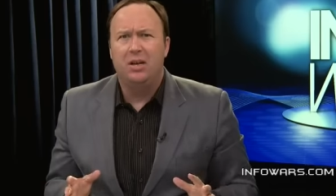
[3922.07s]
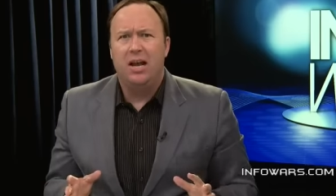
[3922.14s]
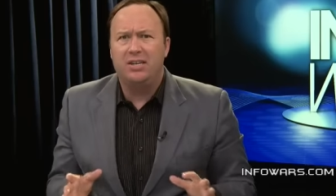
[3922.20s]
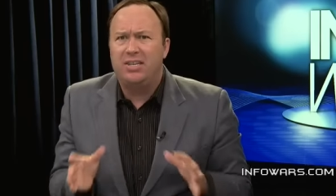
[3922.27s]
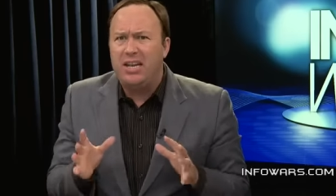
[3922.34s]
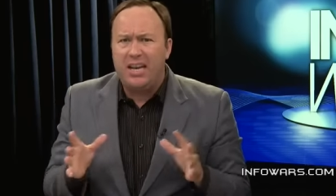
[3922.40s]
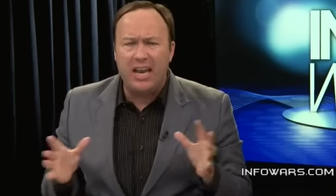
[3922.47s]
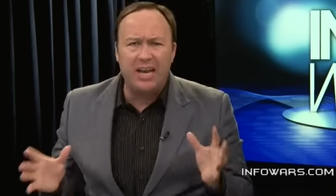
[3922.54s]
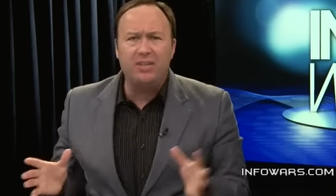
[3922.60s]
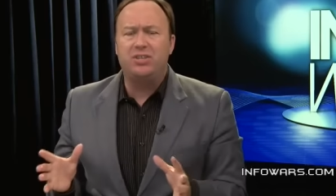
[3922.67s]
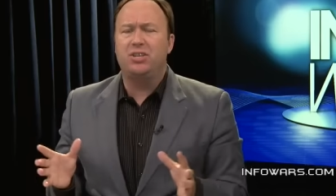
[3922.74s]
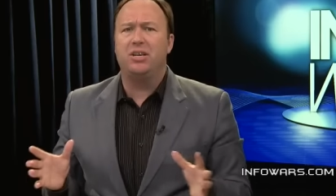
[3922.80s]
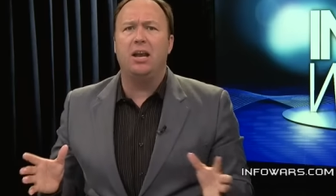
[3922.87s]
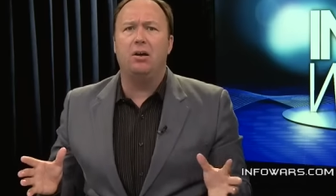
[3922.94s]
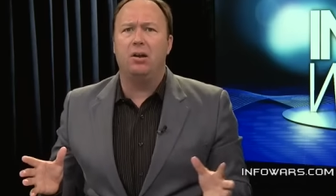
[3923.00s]
I see
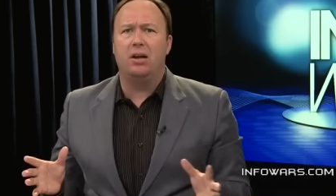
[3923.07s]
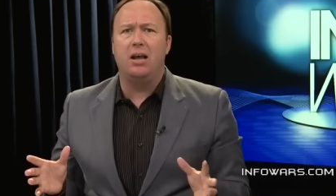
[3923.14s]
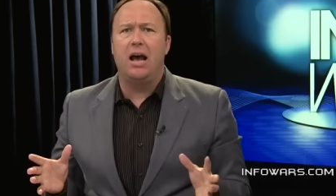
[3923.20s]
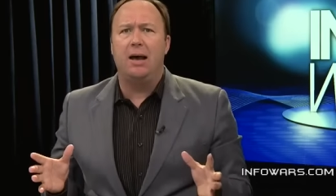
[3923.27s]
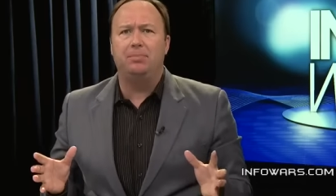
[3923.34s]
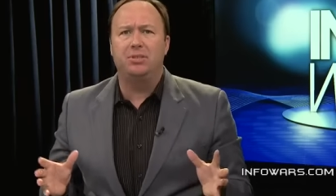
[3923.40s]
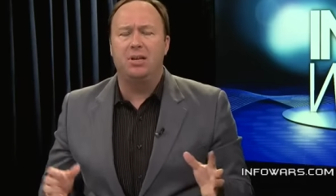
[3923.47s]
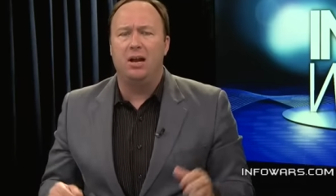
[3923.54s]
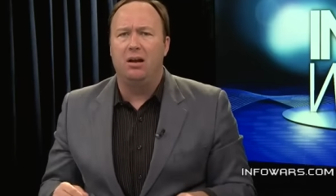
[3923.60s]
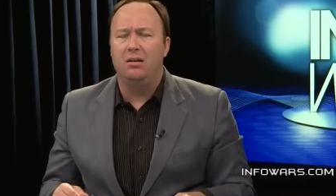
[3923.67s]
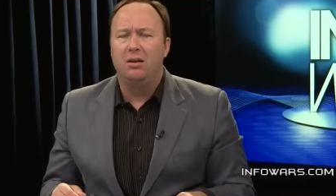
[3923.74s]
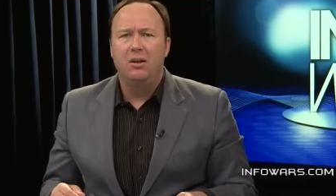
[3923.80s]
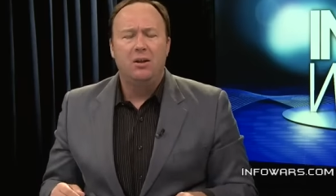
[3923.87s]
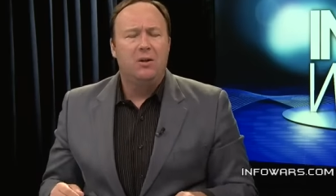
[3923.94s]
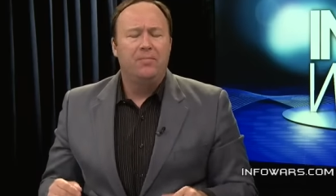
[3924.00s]
kids scared of cops
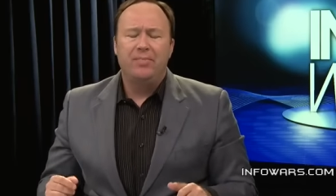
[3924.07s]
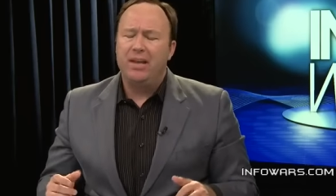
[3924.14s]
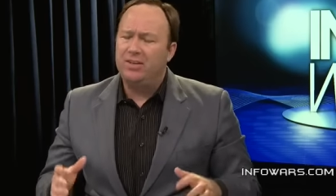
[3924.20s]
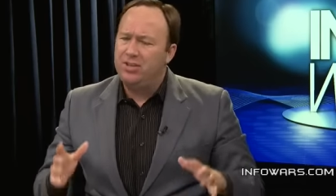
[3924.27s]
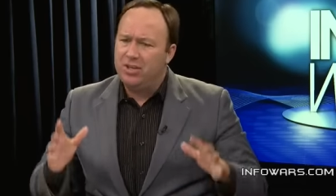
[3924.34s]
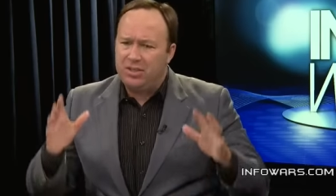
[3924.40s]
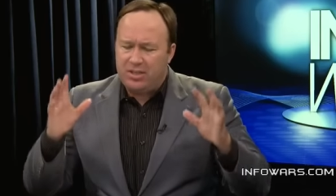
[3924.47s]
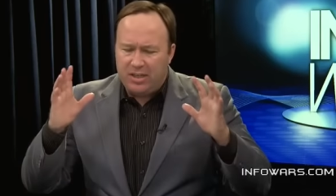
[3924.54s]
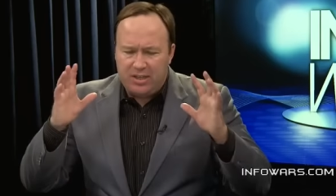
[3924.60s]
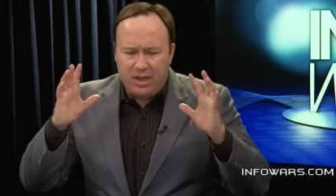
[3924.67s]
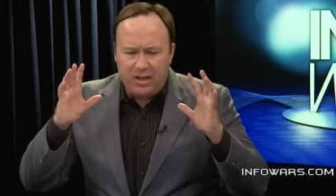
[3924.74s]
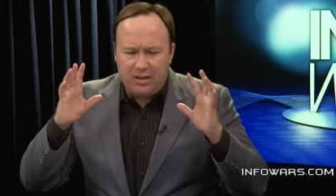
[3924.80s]
now. It's just,